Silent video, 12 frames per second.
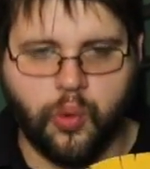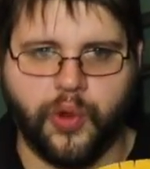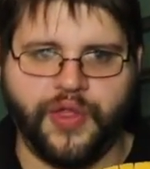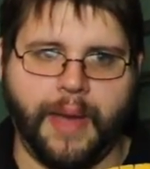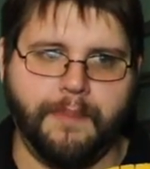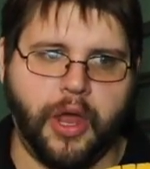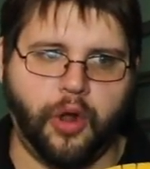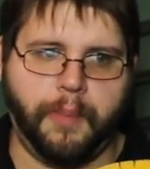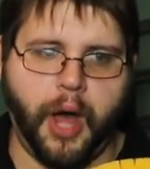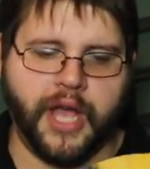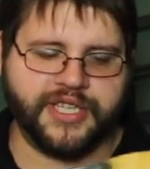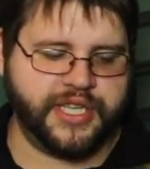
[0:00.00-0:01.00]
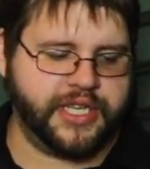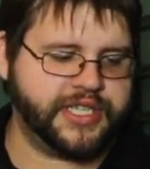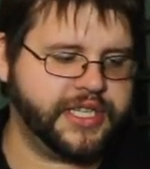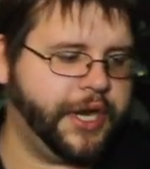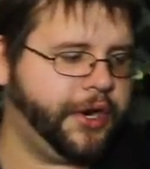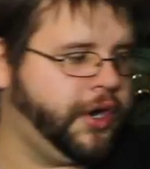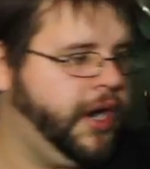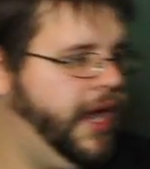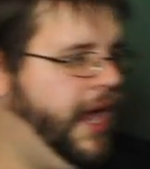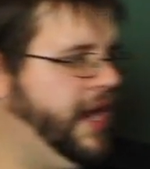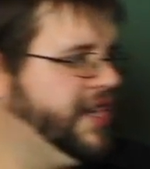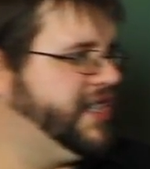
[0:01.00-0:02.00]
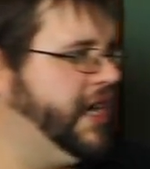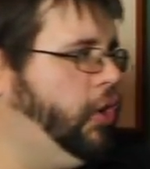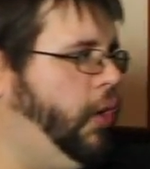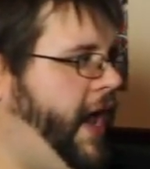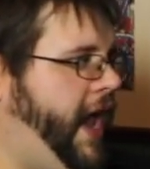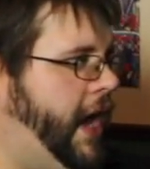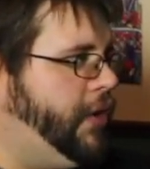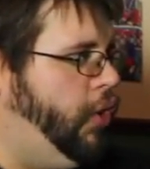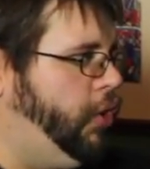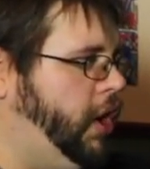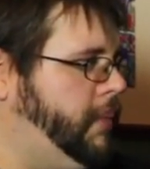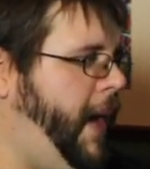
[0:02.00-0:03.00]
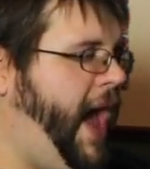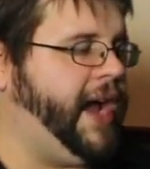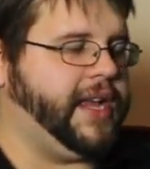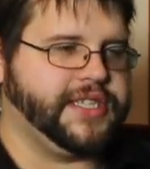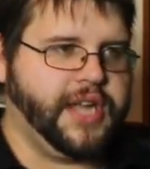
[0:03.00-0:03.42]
with that metal boss in the center and a single handhold on the back.